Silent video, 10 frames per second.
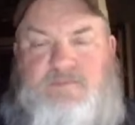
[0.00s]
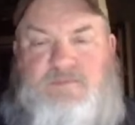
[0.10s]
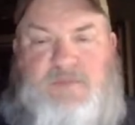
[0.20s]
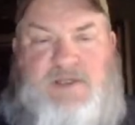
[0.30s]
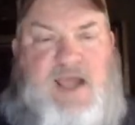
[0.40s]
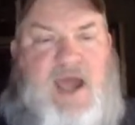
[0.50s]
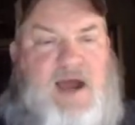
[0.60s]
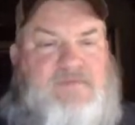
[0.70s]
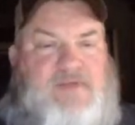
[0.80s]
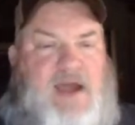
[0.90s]
But
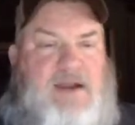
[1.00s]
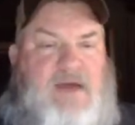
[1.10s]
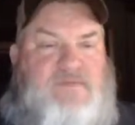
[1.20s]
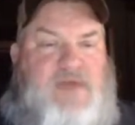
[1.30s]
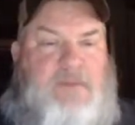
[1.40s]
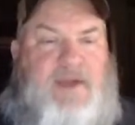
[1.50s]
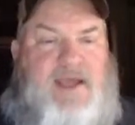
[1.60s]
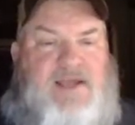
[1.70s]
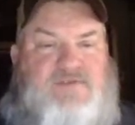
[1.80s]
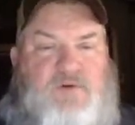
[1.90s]
yeah, I've got
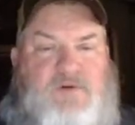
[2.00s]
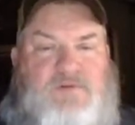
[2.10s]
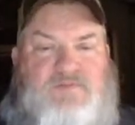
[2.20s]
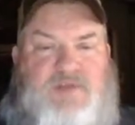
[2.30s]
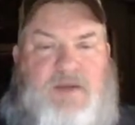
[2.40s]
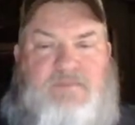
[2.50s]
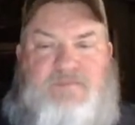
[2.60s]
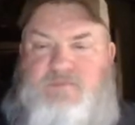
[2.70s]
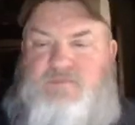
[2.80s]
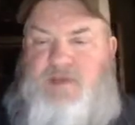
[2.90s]
plans for
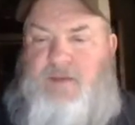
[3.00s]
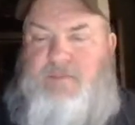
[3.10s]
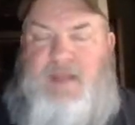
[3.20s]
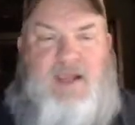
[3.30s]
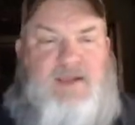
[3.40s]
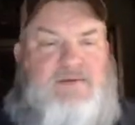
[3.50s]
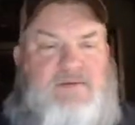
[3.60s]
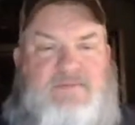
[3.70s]
something big.